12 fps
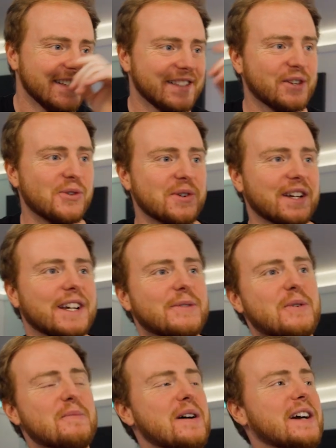Talking
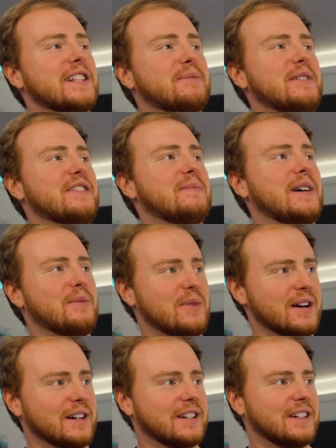reminds me of my
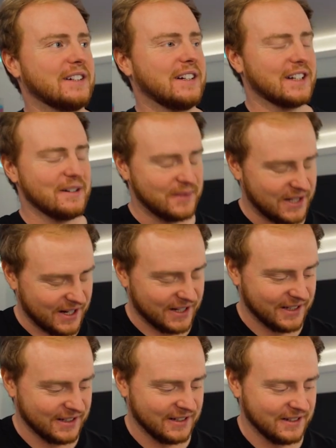work, and I'm
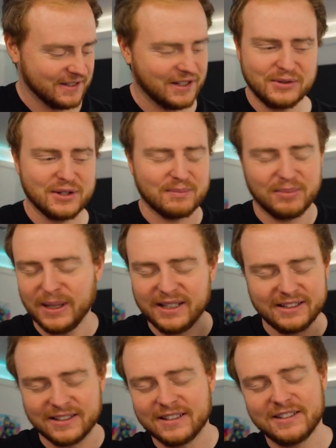tired. So just
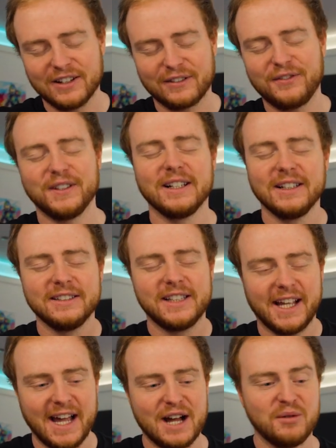please, just fill
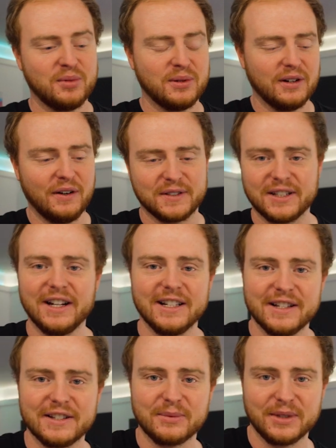the gap of
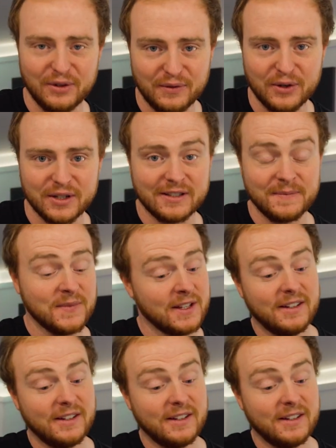silence with your voice.